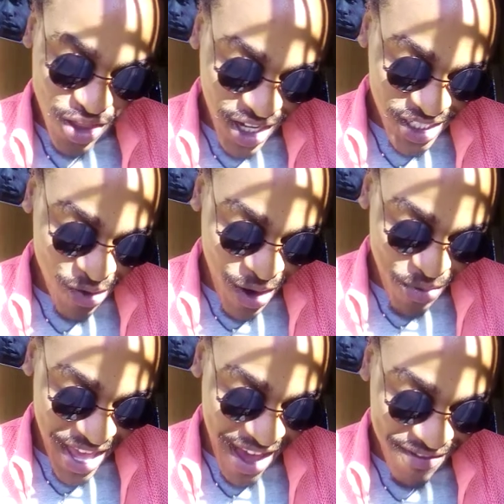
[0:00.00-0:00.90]
last one
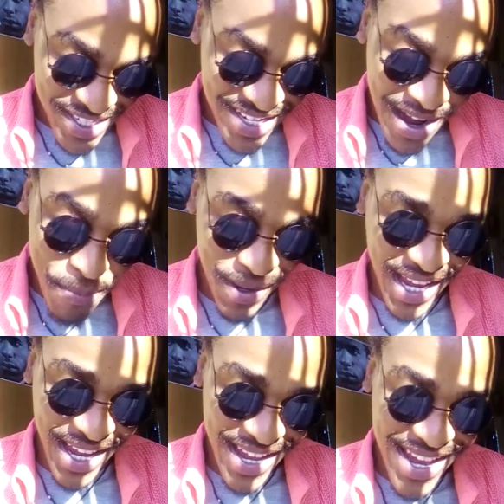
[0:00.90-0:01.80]
we have is
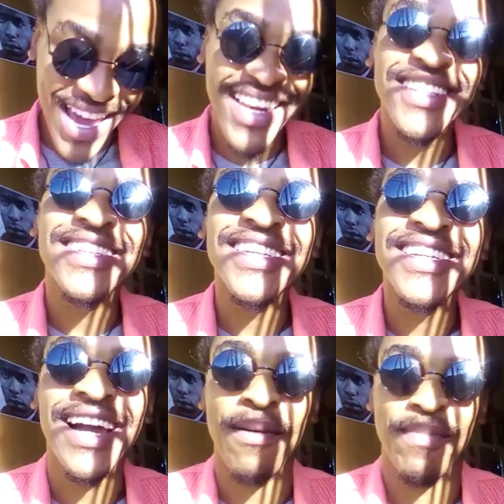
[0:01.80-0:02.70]
coupling and
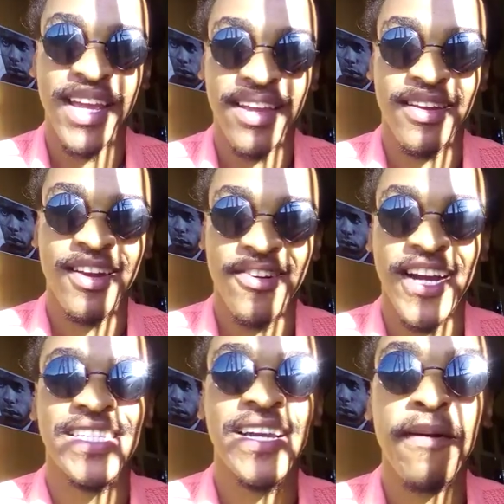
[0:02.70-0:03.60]
decoupling,
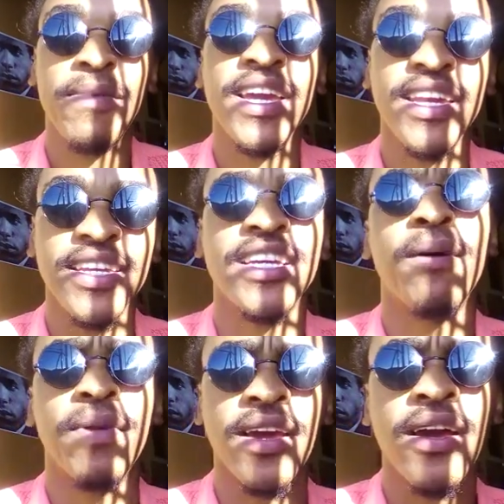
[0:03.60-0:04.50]
right? Coupling and
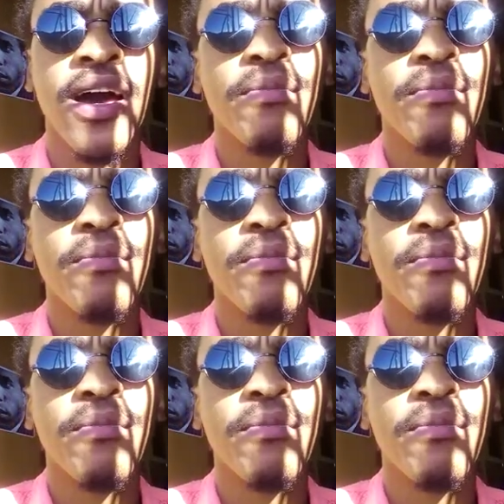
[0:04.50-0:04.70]
decoupling.